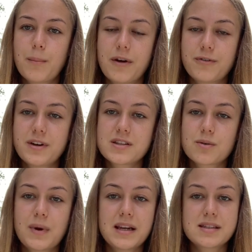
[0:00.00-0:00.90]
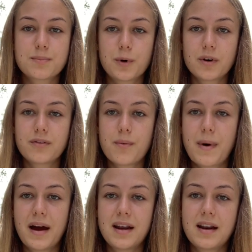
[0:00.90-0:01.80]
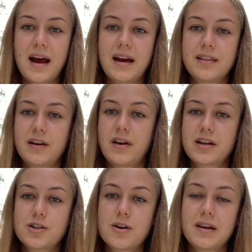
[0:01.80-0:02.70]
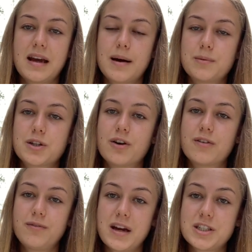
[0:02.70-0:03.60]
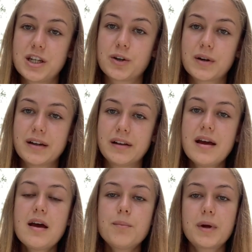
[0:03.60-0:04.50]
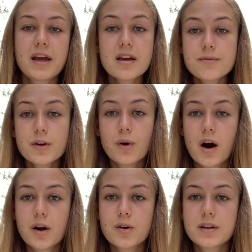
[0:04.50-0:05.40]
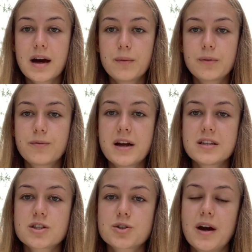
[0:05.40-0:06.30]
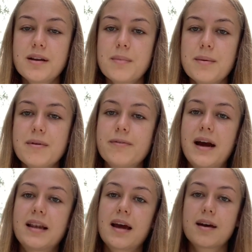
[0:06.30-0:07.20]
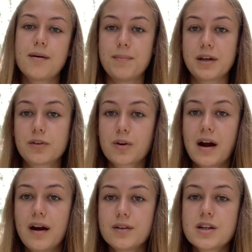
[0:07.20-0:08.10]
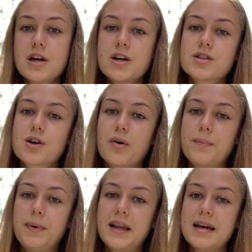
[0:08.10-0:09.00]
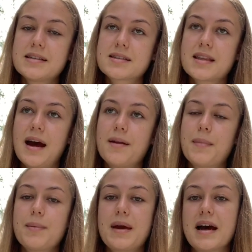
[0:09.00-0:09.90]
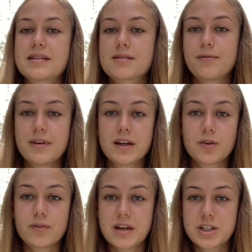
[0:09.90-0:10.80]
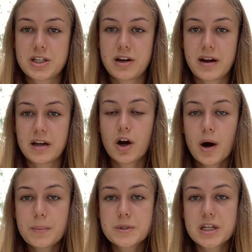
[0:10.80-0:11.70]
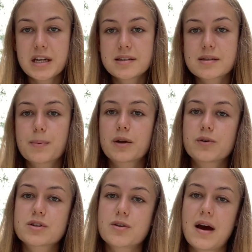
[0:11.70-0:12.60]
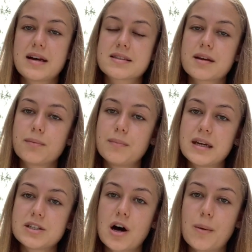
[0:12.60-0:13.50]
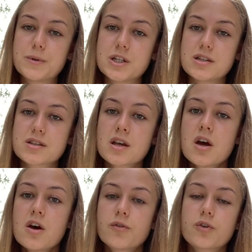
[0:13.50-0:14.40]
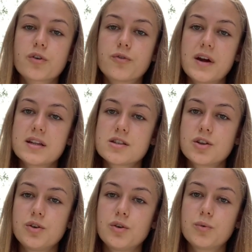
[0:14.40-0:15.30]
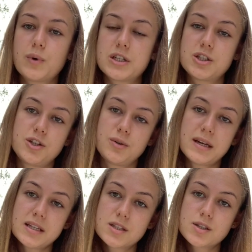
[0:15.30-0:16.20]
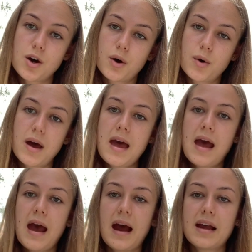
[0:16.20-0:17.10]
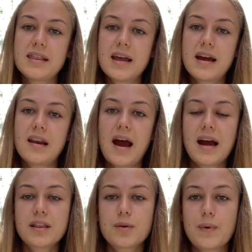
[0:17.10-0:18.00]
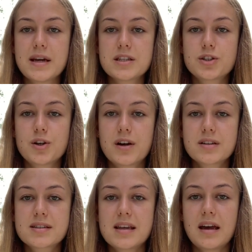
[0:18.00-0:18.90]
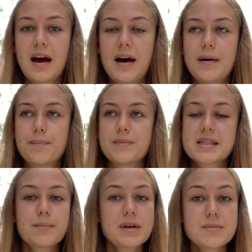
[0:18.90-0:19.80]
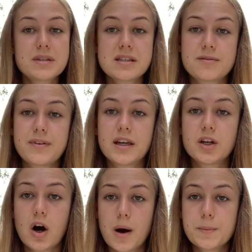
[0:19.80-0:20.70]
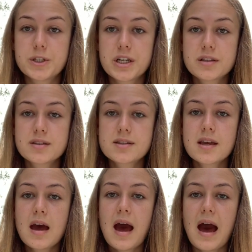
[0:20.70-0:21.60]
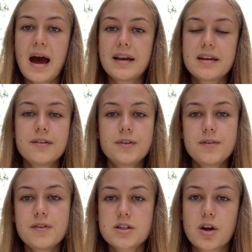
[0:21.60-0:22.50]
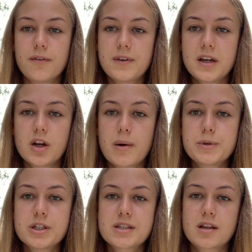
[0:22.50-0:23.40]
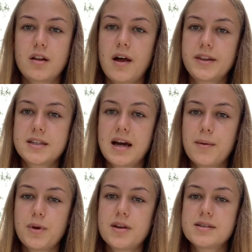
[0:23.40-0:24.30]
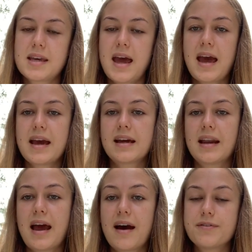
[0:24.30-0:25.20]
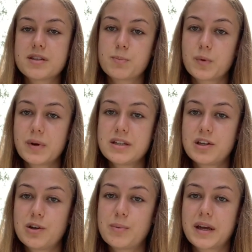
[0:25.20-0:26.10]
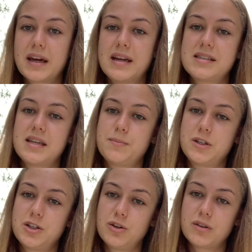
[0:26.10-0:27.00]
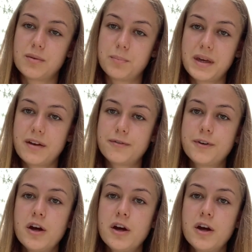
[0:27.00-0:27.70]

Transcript: my friends are really supportive about it and they're like totally up to go to Veggie Grill. But if you are going out with friends, try to maybe find like a middle ground, so a place that maybe has some vegan or vegetarian options but also has like meat options for your friends who wish to eat so. And then at the restaurants, sometimes there's vegan options, and even if there's not vegan options, a lot of the time you can say, hey, can I have this burrito, but can I substitute the beef